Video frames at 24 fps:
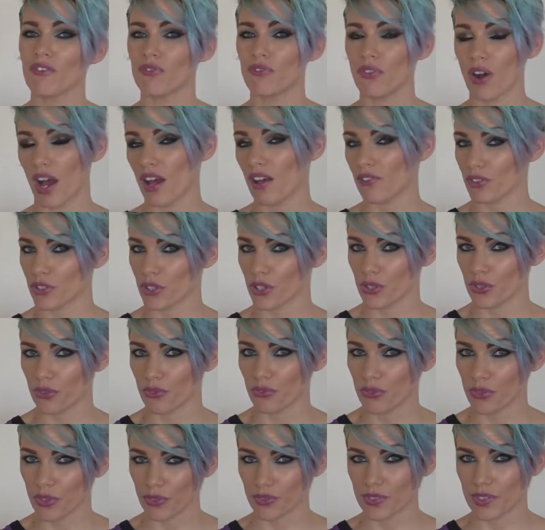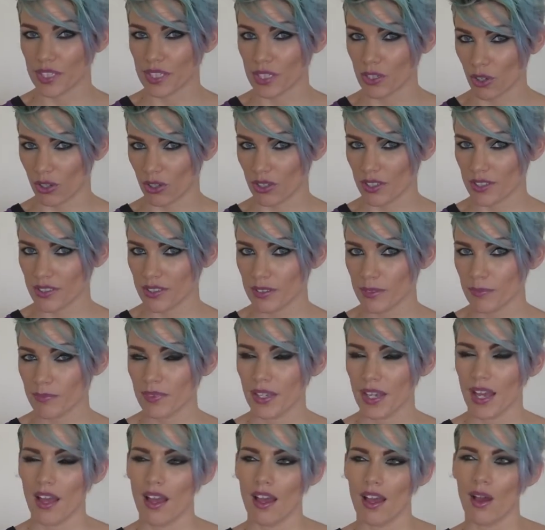$550.
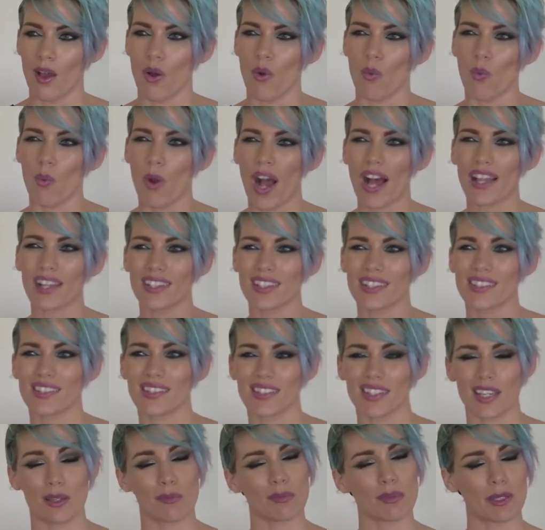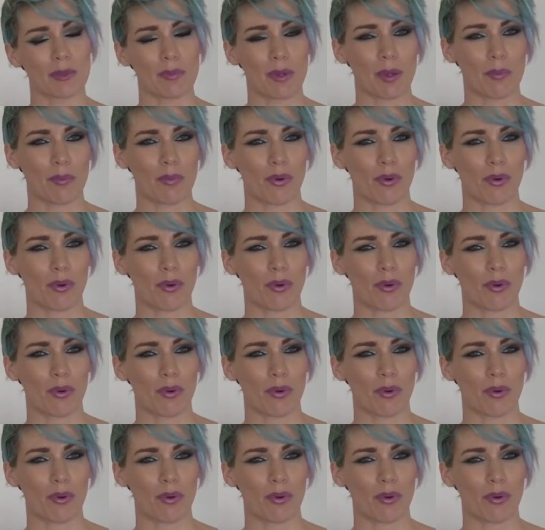While it seems a bit